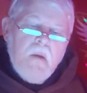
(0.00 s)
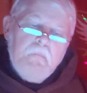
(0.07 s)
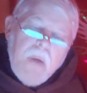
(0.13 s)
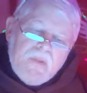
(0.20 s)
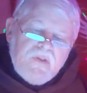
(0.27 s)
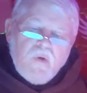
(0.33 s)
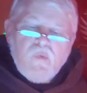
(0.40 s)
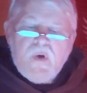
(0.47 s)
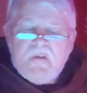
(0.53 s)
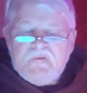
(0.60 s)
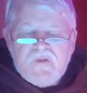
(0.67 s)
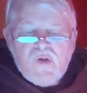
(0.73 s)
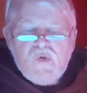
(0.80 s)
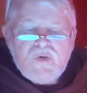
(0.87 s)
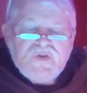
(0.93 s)
but the
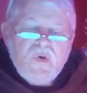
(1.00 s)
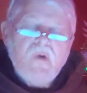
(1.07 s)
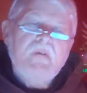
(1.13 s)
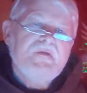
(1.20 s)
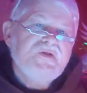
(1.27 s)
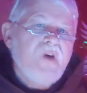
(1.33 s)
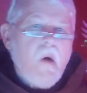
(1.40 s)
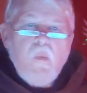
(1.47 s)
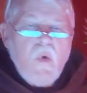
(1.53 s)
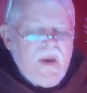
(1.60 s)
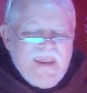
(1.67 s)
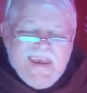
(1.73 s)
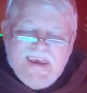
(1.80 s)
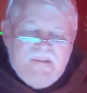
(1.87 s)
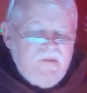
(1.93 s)
refusal of
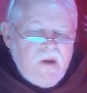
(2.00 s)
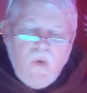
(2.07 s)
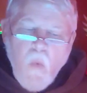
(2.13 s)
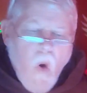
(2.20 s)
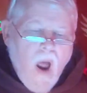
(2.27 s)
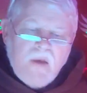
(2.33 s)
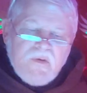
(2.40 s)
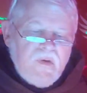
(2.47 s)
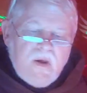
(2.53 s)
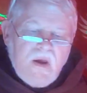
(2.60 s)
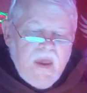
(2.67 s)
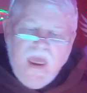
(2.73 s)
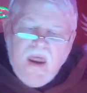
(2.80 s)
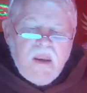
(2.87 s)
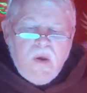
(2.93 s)
someone even
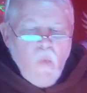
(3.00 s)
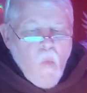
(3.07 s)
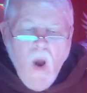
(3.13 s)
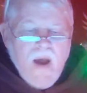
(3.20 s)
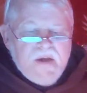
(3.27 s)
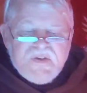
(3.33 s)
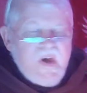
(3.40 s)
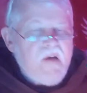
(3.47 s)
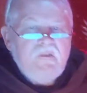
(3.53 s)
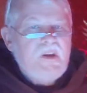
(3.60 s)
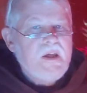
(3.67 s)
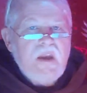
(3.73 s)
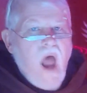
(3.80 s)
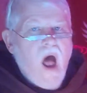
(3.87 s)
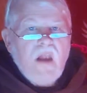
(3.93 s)
wanting any wise
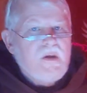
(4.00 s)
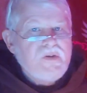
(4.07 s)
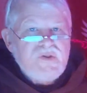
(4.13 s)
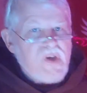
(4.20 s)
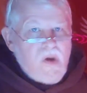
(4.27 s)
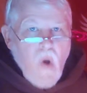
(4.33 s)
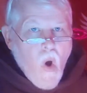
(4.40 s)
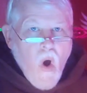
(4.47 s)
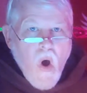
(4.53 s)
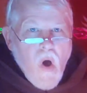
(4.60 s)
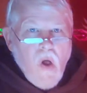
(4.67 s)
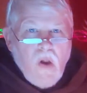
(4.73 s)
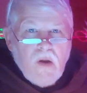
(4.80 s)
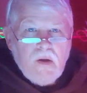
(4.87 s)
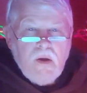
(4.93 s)
heavenly knowledge at
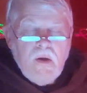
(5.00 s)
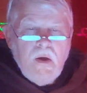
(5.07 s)
all.